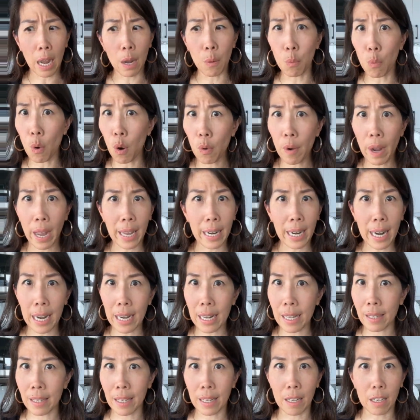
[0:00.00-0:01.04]
I won't add
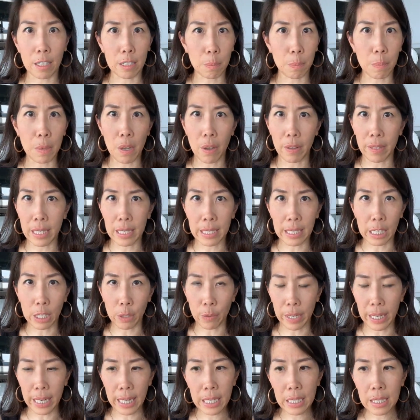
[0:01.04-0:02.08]
anything else beyond these
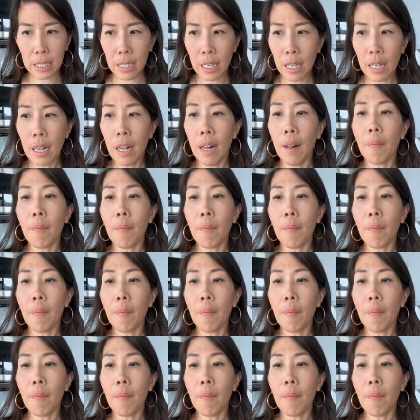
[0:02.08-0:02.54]
ingredients.